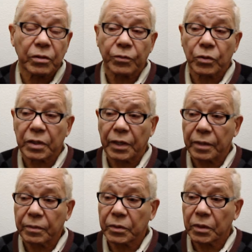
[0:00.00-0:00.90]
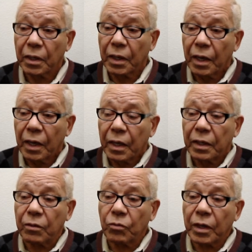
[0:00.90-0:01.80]
or 4 times.
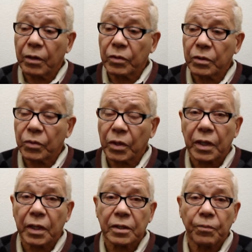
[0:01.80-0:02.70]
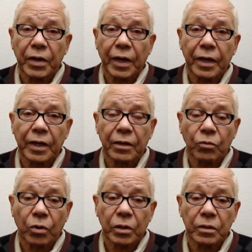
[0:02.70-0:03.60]
Then when I went to work at SBI
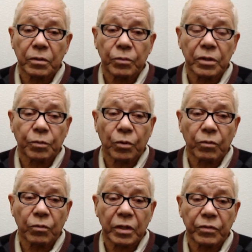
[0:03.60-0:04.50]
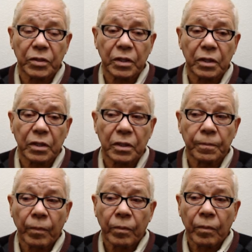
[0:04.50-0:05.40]
headquarters in Bridgeport, West Virginia,
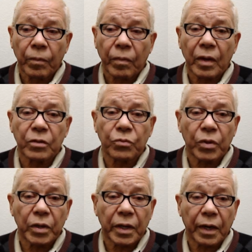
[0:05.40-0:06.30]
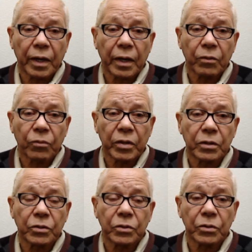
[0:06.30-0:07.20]
is when I
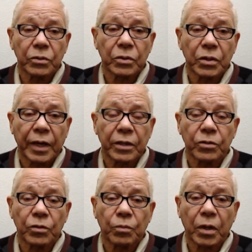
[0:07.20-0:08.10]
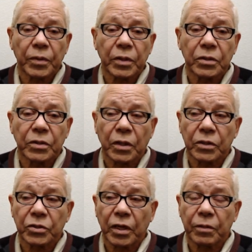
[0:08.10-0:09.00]
went to the National Barbecue
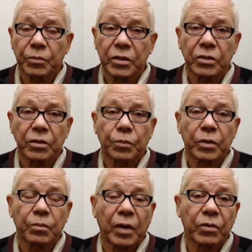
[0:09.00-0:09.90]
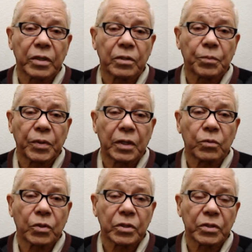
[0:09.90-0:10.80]
Sauce Championship with my recipe
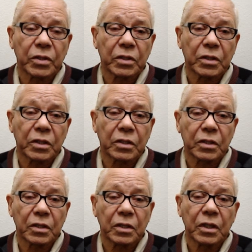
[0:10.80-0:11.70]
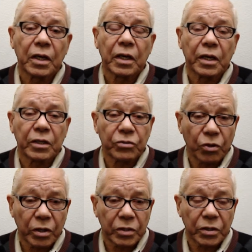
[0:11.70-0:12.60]
in Washington, D.C., in
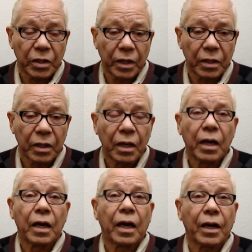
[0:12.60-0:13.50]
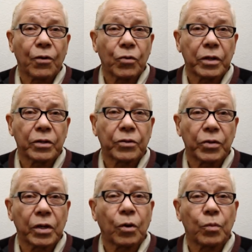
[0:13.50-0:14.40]
Georgetown. And I won
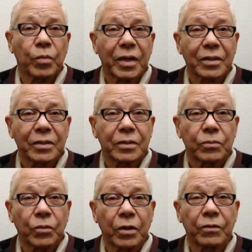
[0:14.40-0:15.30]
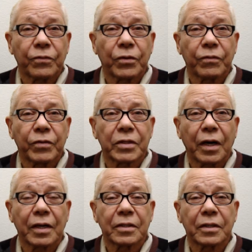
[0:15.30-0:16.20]
3 gold medals. 1 for
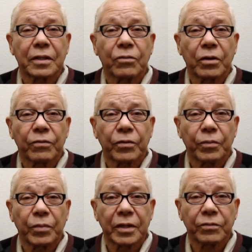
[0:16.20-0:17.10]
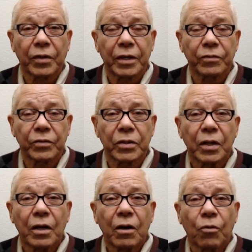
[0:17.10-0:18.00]
viscosity, 1 for best flavor,
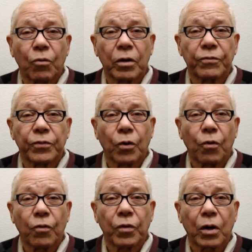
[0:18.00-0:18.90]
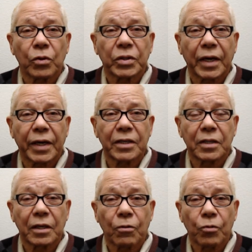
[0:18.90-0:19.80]
1 for overall
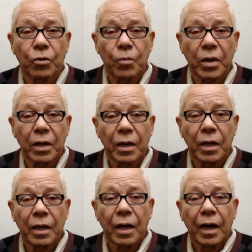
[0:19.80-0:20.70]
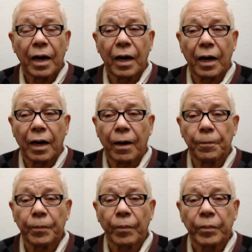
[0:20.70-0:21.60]
taste and aroma.
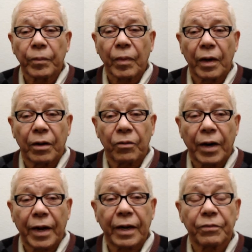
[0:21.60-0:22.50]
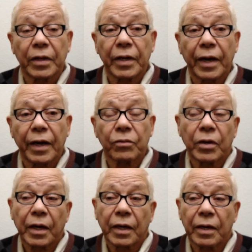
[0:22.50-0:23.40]
And right after that,
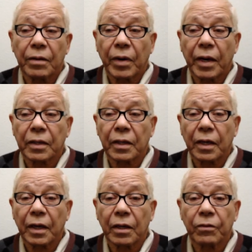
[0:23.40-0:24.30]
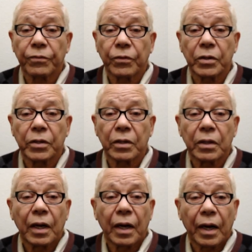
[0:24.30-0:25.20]
when I came back to
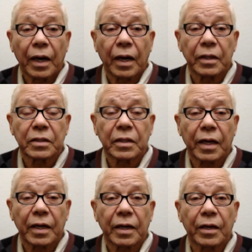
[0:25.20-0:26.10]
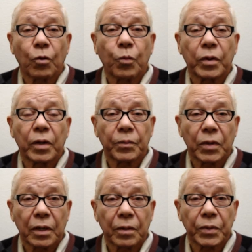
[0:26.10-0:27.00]
California, I decided I'd open up
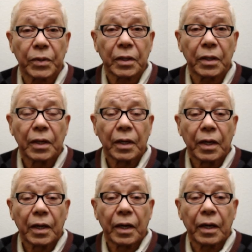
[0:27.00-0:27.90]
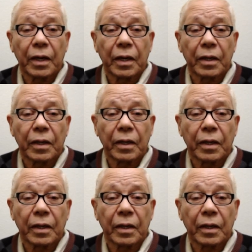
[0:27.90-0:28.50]
the company. And